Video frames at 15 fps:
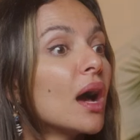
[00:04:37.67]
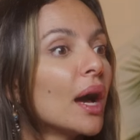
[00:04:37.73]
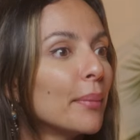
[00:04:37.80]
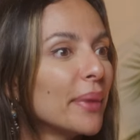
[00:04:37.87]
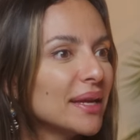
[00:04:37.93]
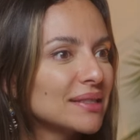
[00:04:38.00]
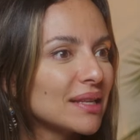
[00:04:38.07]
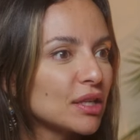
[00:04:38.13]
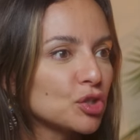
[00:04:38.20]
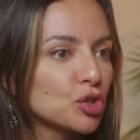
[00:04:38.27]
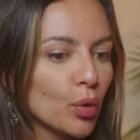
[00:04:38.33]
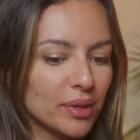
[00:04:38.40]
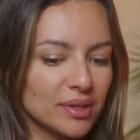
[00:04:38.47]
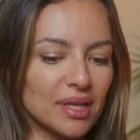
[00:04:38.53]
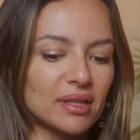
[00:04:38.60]
Amazing. So
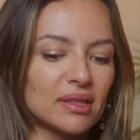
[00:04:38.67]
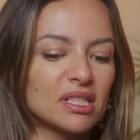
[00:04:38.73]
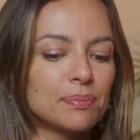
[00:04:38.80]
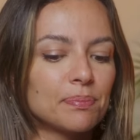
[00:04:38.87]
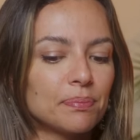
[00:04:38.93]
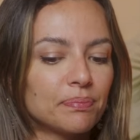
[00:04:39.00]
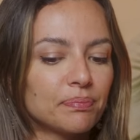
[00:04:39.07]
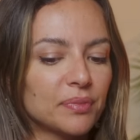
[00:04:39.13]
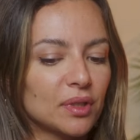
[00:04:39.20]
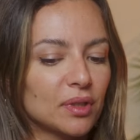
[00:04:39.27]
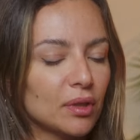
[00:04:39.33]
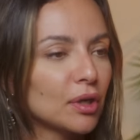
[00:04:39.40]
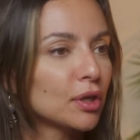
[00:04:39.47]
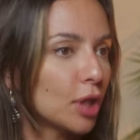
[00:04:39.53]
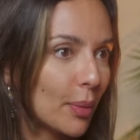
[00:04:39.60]
it's like this mm-hmm.
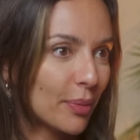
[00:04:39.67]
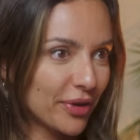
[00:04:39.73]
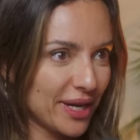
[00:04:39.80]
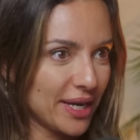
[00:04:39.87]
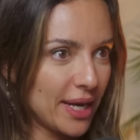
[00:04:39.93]
conglomerate